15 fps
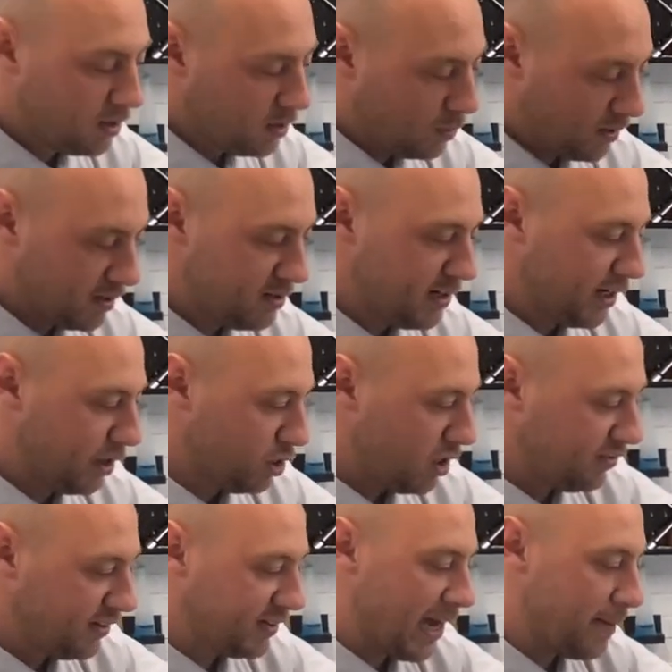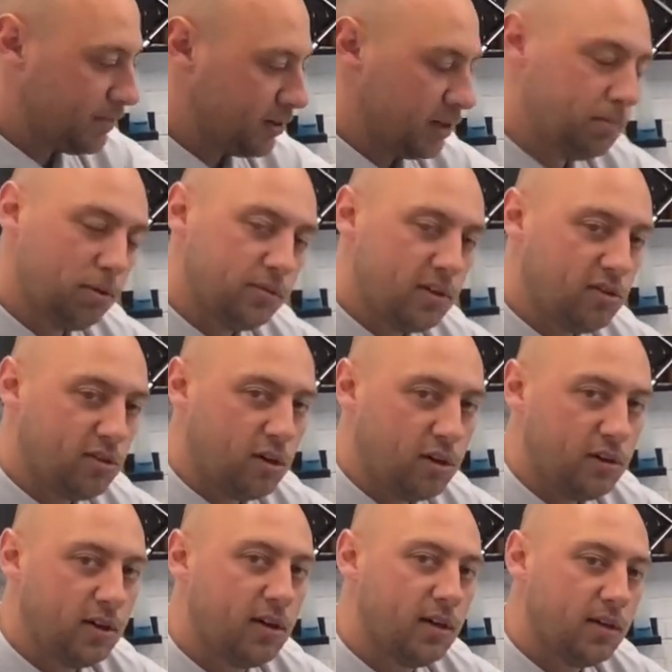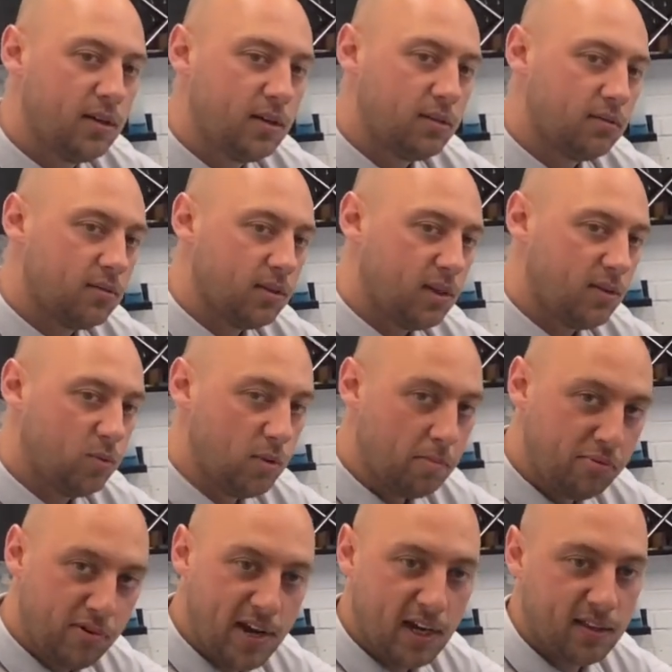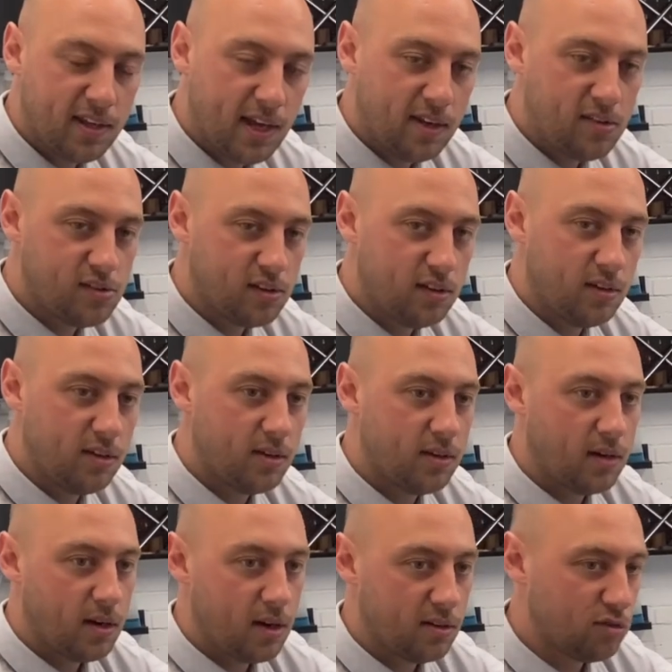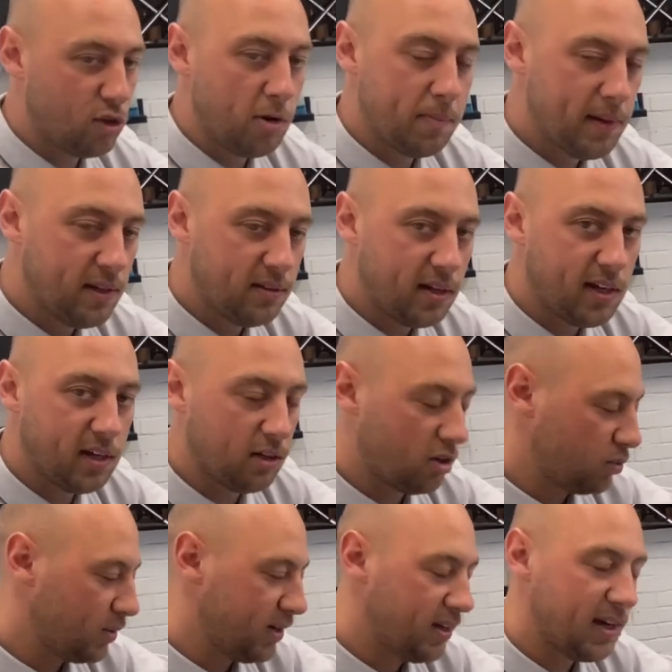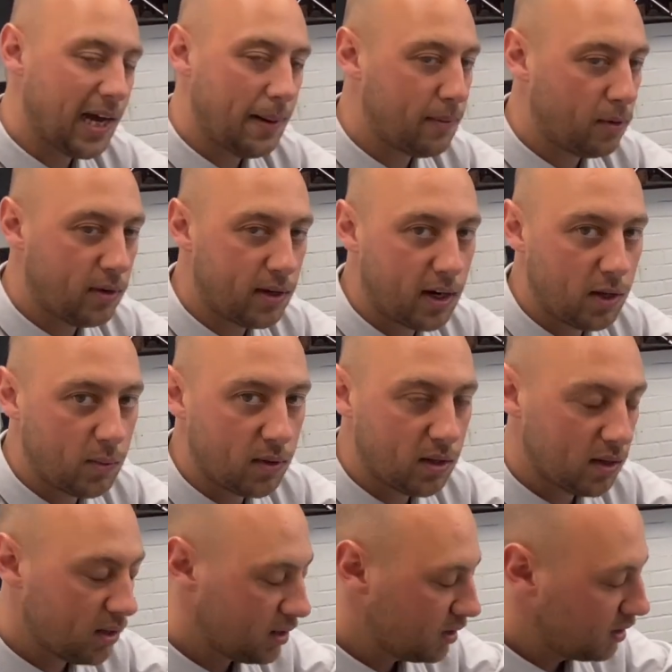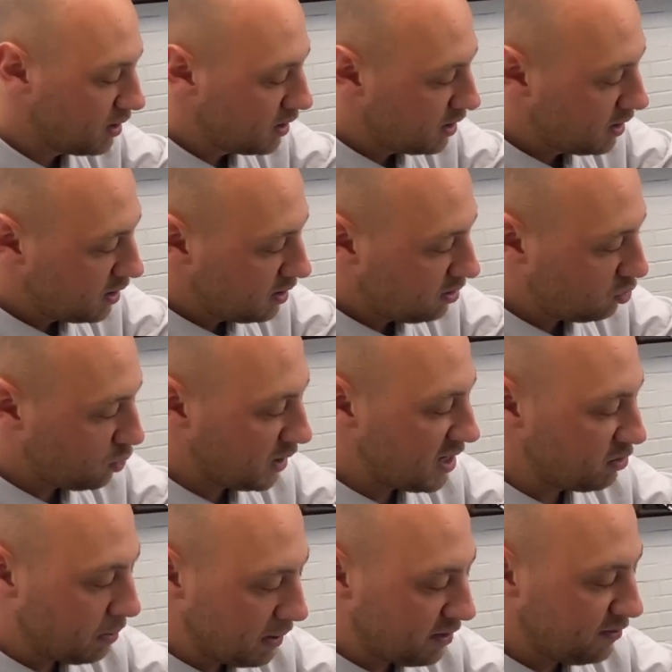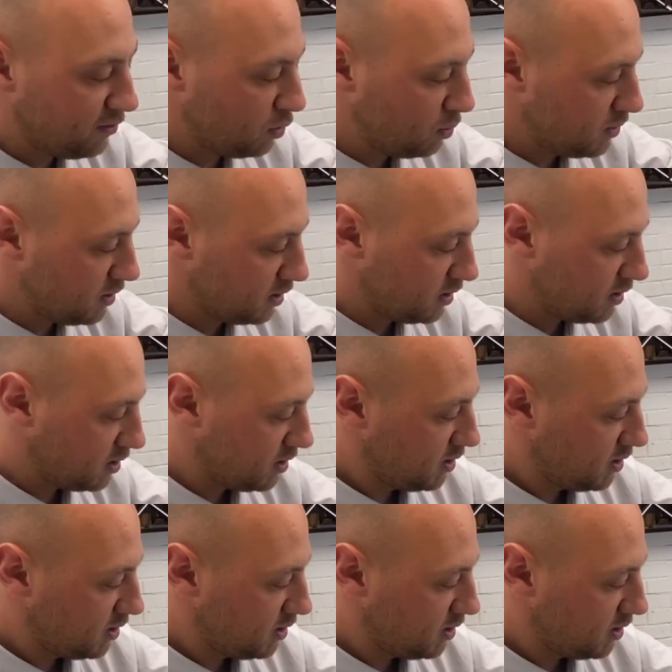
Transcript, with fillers: I can take it off, adapt it, put this on, if we break the engine, it's not a big deal because we're not care about it anyway. So we can have a bit of fun with it.